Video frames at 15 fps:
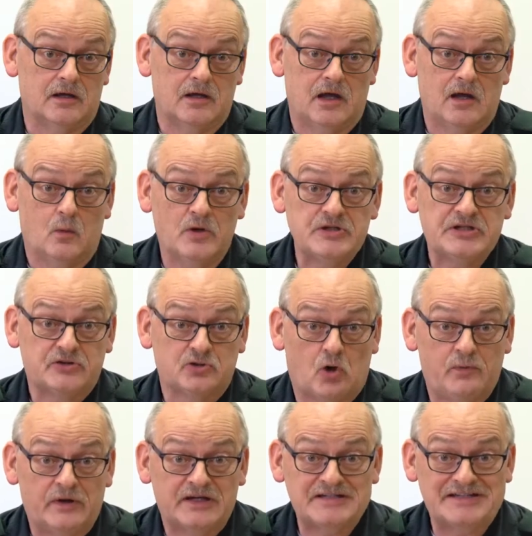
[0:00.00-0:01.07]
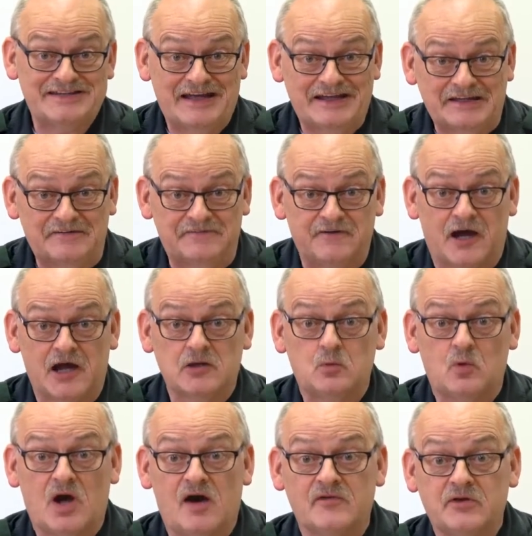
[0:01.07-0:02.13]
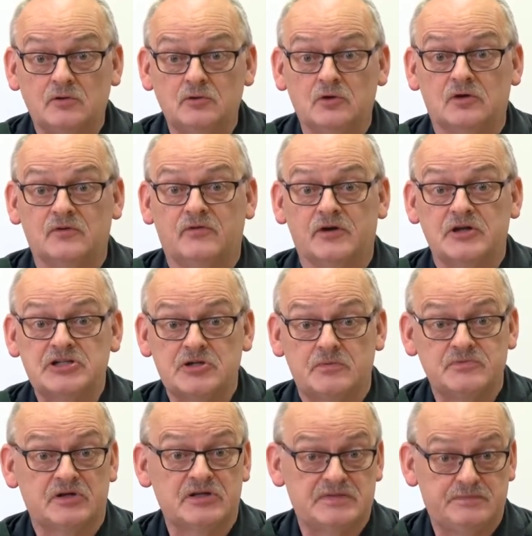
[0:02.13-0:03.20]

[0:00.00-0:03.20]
Once a topic is identified, we have to look for a subject